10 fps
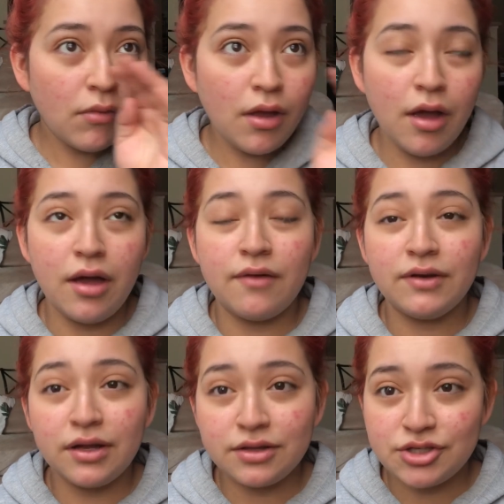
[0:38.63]
I haven't
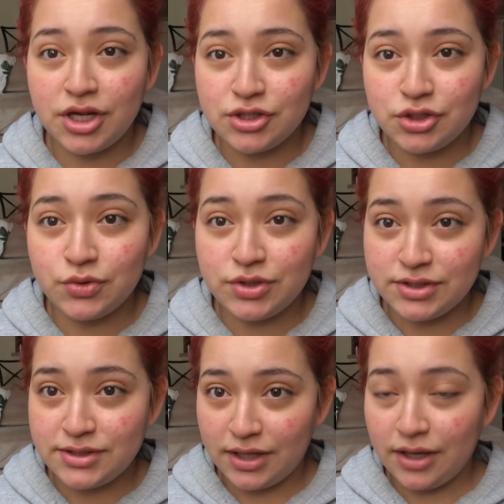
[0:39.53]
had the chance to
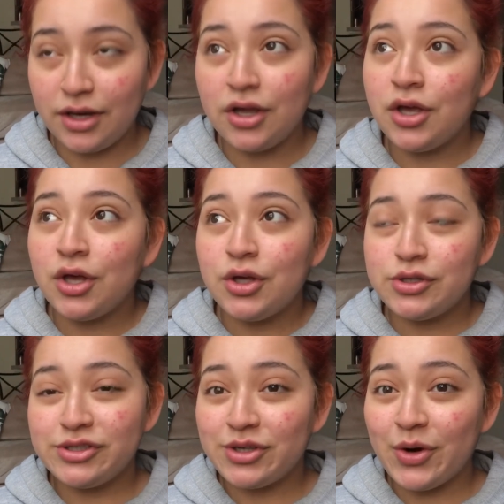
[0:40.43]
just yet.
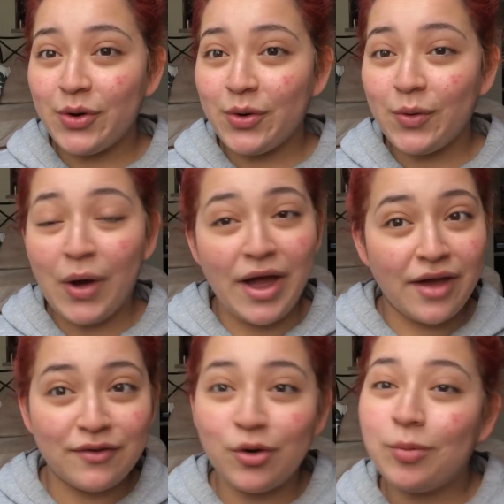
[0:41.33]
So I
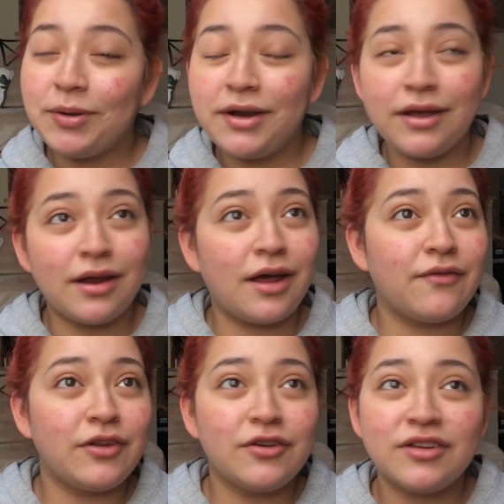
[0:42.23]
haven't opened it, I
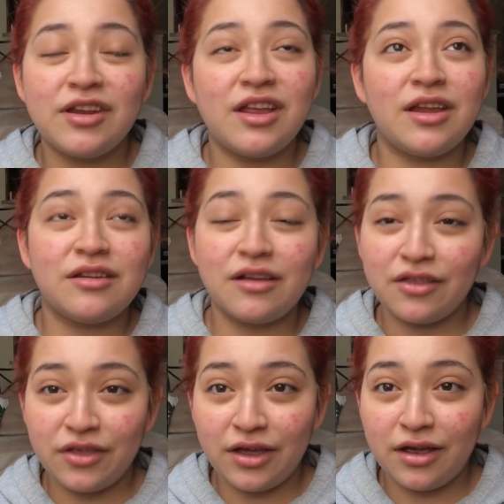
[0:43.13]
haven't looked at it,
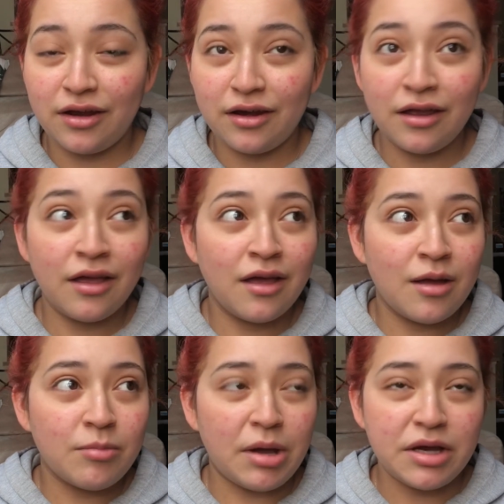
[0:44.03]
nothing.
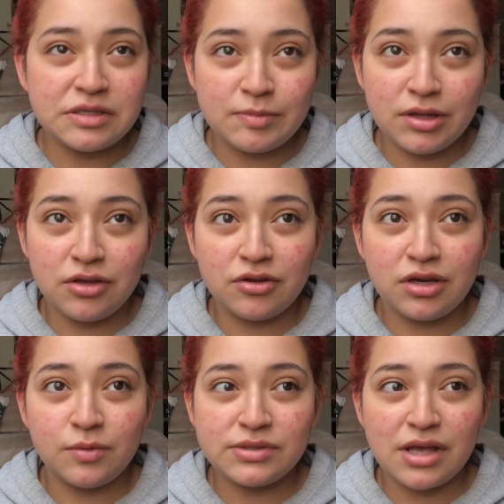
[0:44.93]
My husband the other day
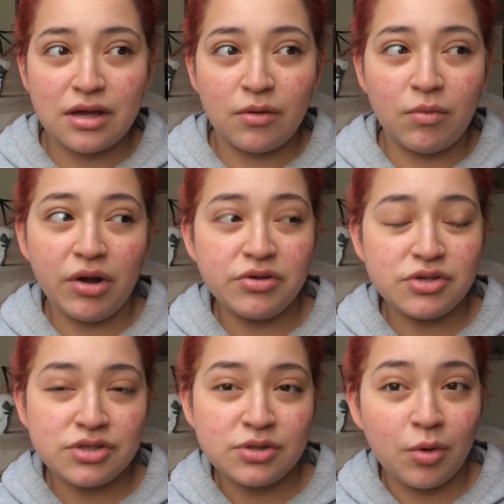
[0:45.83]
was like, why don't you
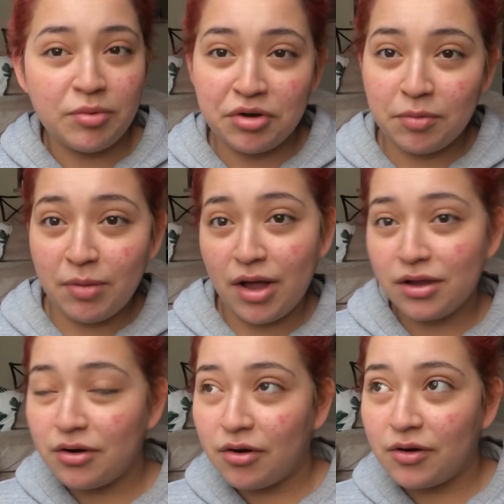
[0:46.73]
just open your palette
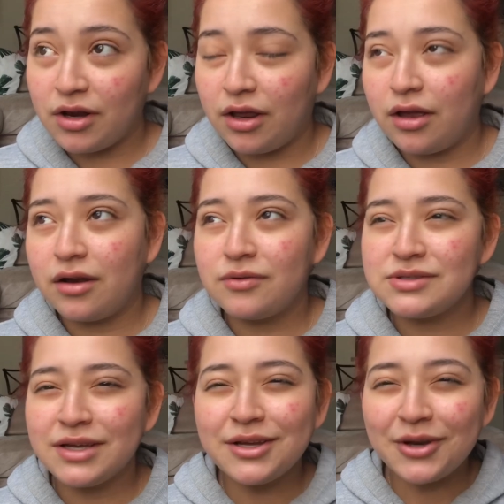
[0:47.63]
already? And I was
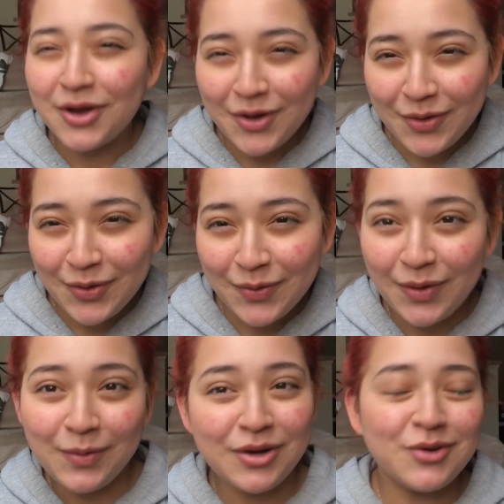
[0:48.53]
like, no, I
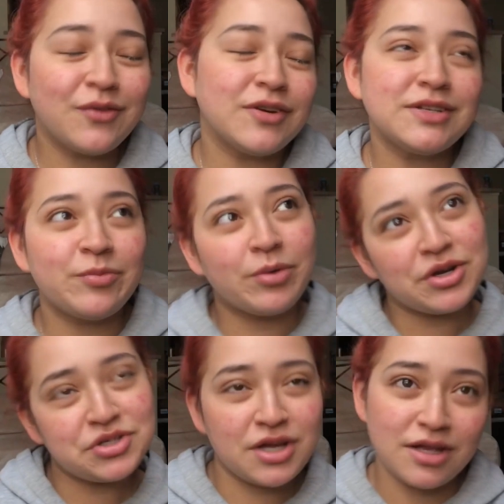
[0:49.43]
want to do a first
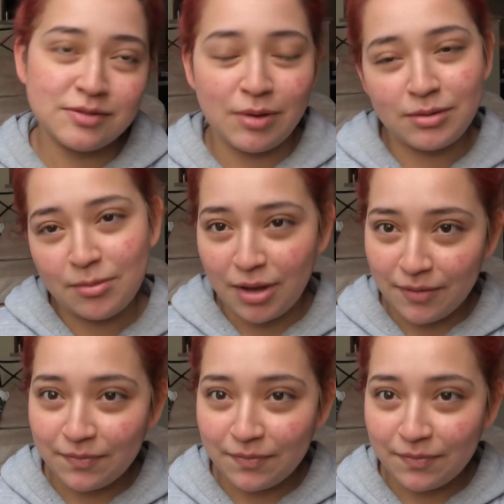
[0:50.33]
impressions, blah blah blah.